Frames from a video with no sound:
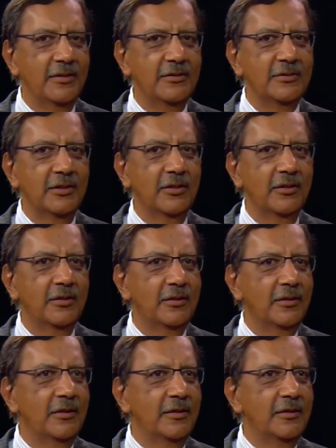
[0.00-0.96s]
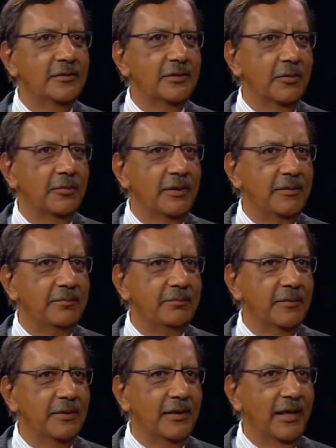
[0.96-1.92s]
So we
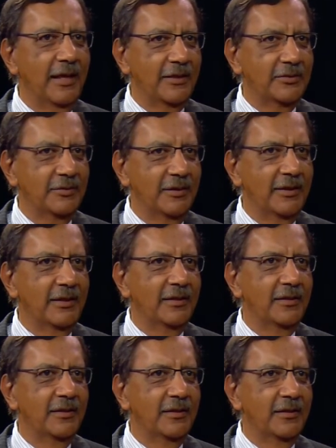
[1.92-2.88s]
actually